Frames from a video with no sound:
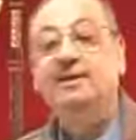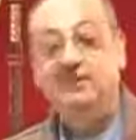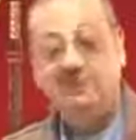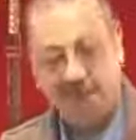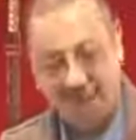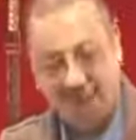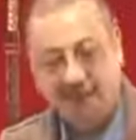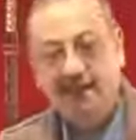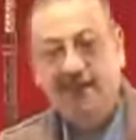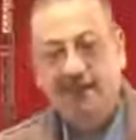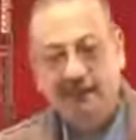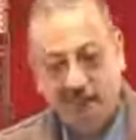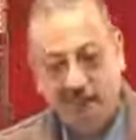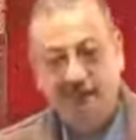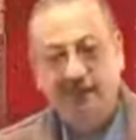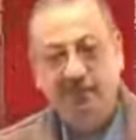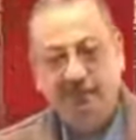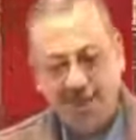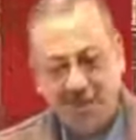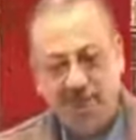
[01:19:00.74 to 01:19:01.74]
here, you can
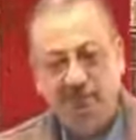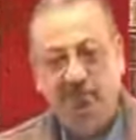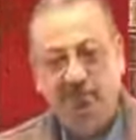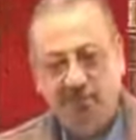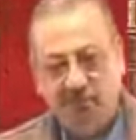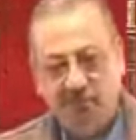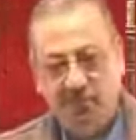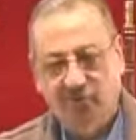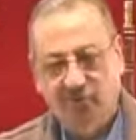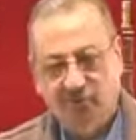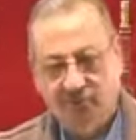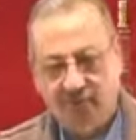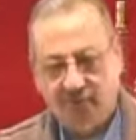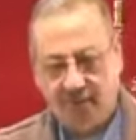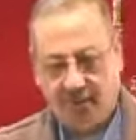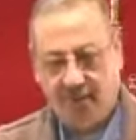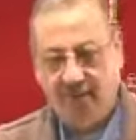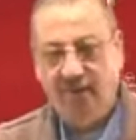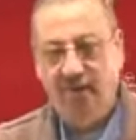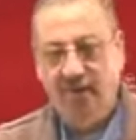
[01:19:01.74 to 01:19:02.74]
say mafulun
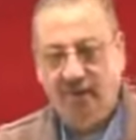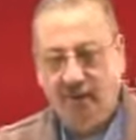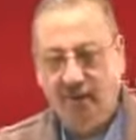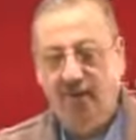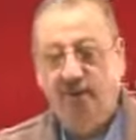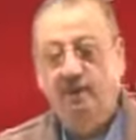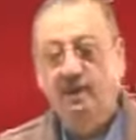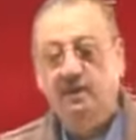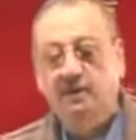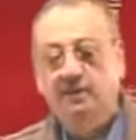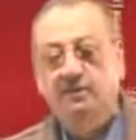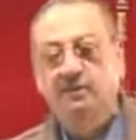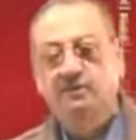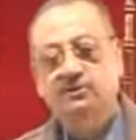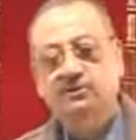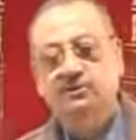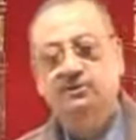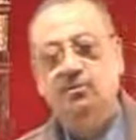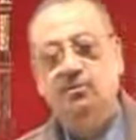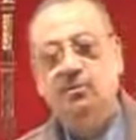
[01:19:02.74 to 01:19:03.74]
bihi. This
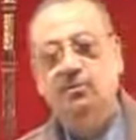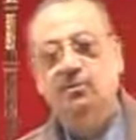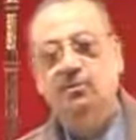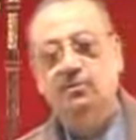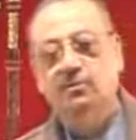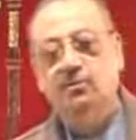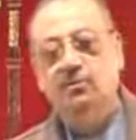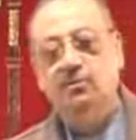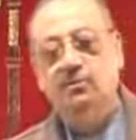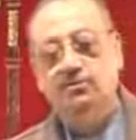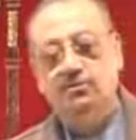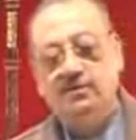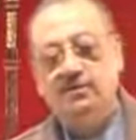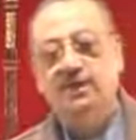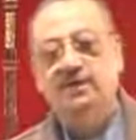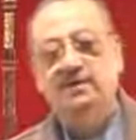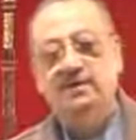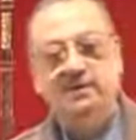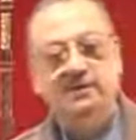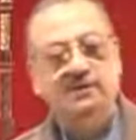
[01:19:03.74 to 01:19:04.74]
whole
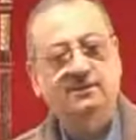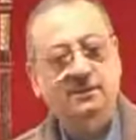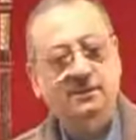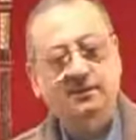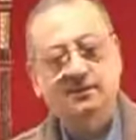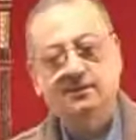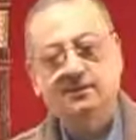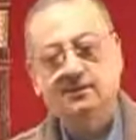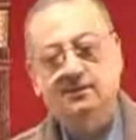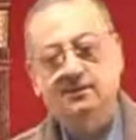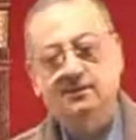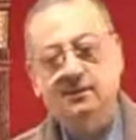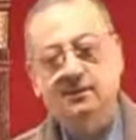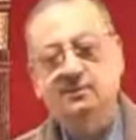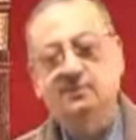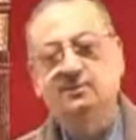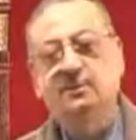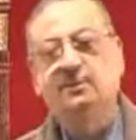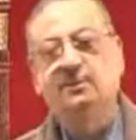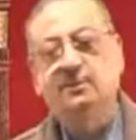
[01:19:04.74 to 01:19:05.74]
sentence comes
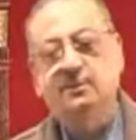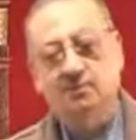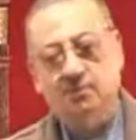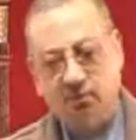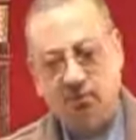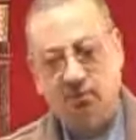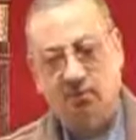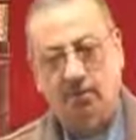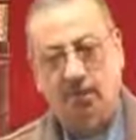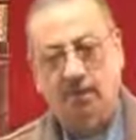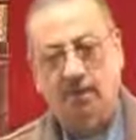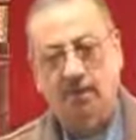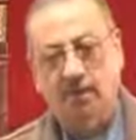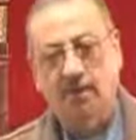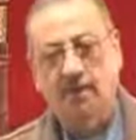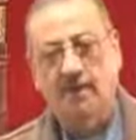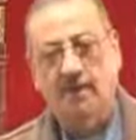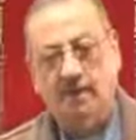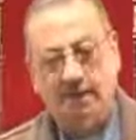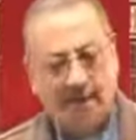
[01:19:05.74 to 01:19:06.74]
as a mafula.
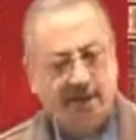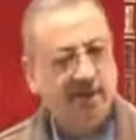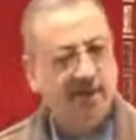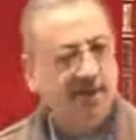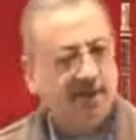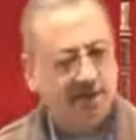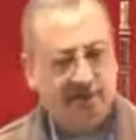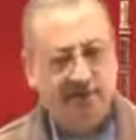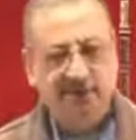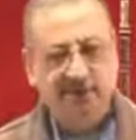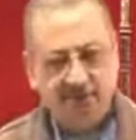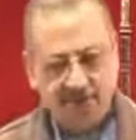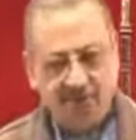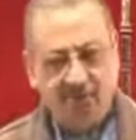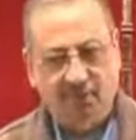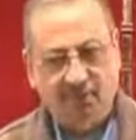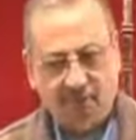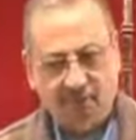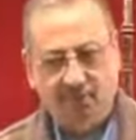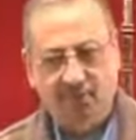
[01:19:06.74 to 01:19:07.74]
Here it is
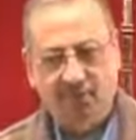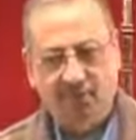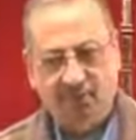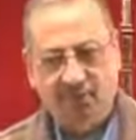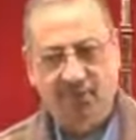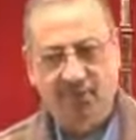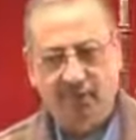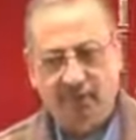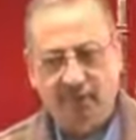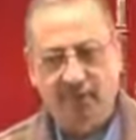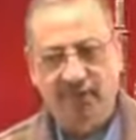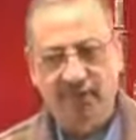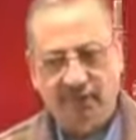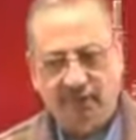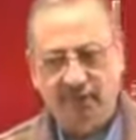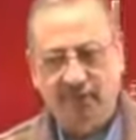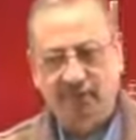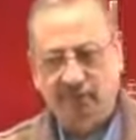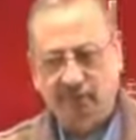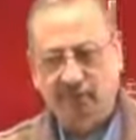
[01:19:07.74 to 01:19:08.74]
mafulun bihi, you can say
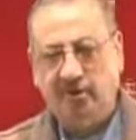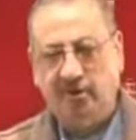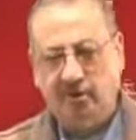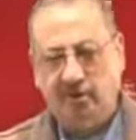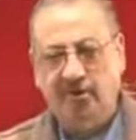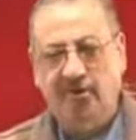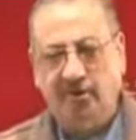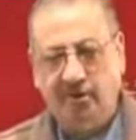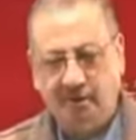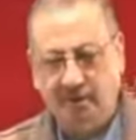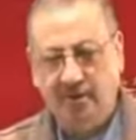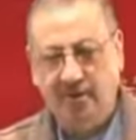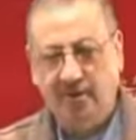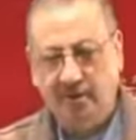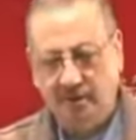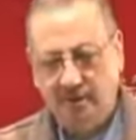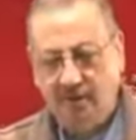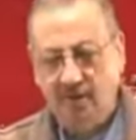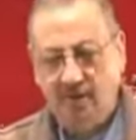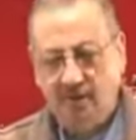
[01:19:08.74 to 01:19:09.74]
straight away.
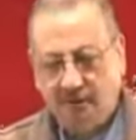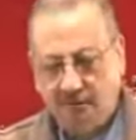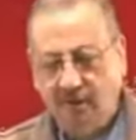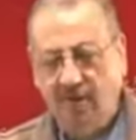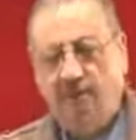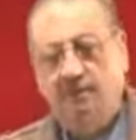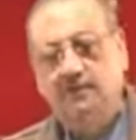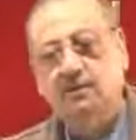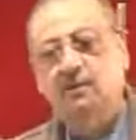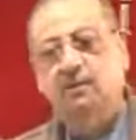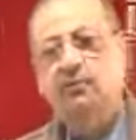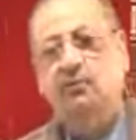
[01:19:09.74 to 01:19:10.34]
La taqul